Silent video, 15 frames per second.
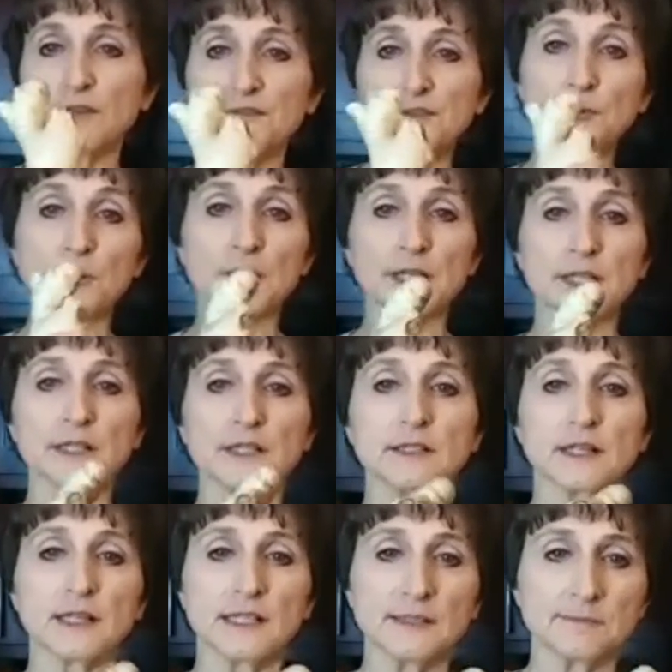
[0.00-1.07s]
if you were going
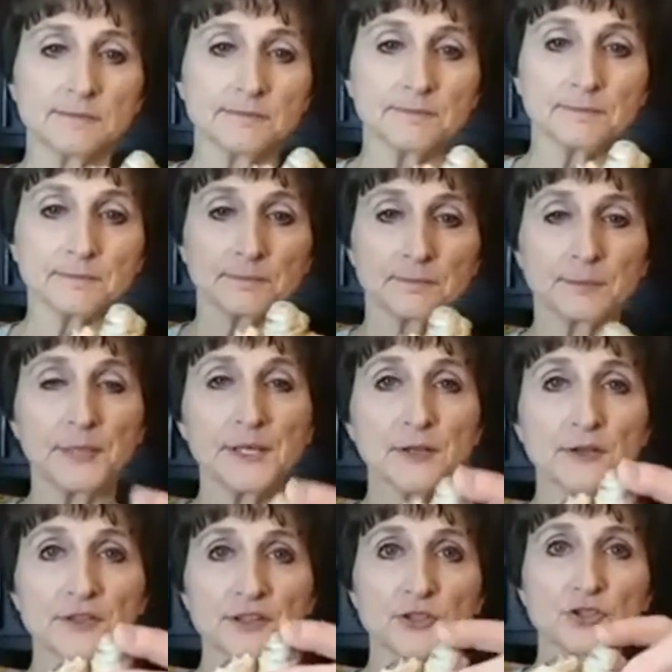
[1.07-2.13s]
to
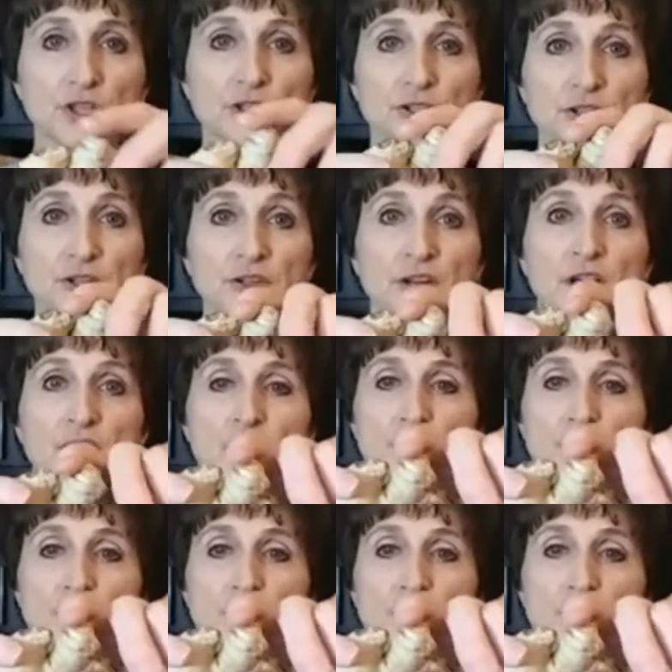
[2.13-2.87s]
peel this ginger,